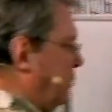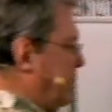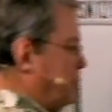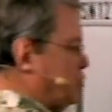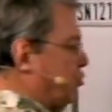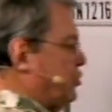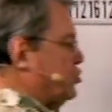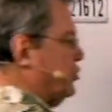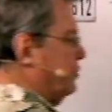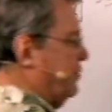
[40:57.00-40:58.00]
means to
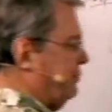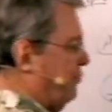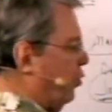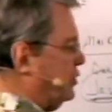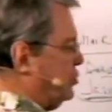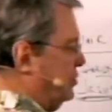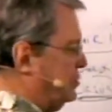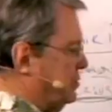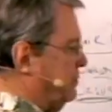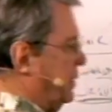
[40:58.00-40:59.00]
distribute
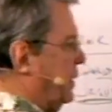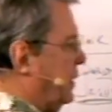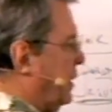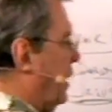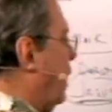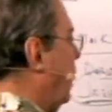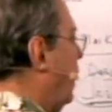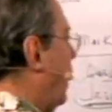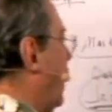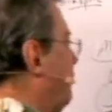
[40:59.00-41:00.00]
fortunes.
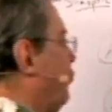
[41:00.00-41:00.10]
I've